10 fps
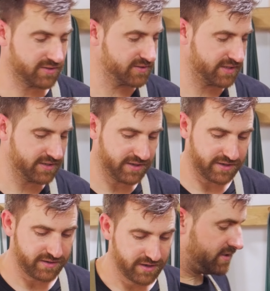it's all said and
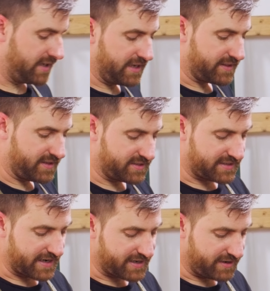done. To get this
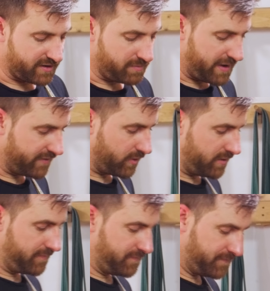secondary
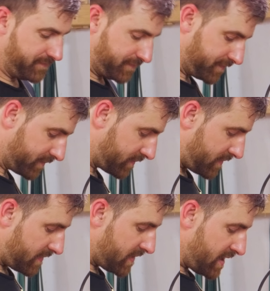bevel,
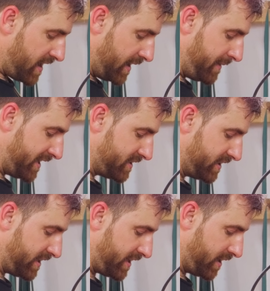I'm
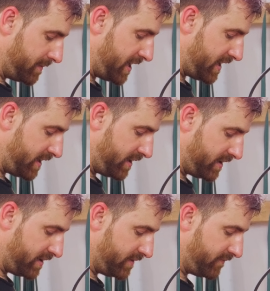actually gonna come in
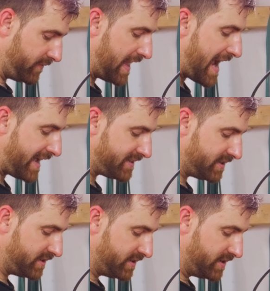flat,
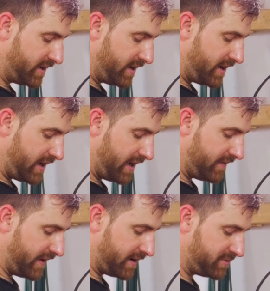
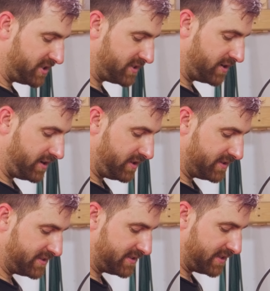and then I'm just gonna
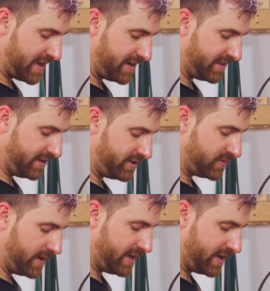slightly
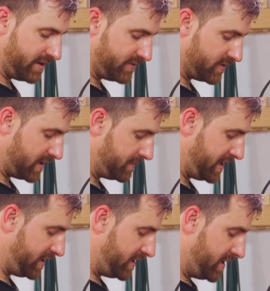tweak it. So I'm
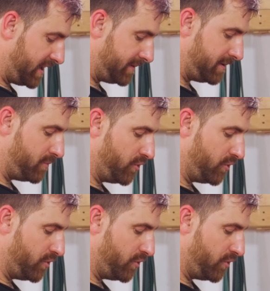I'm gonna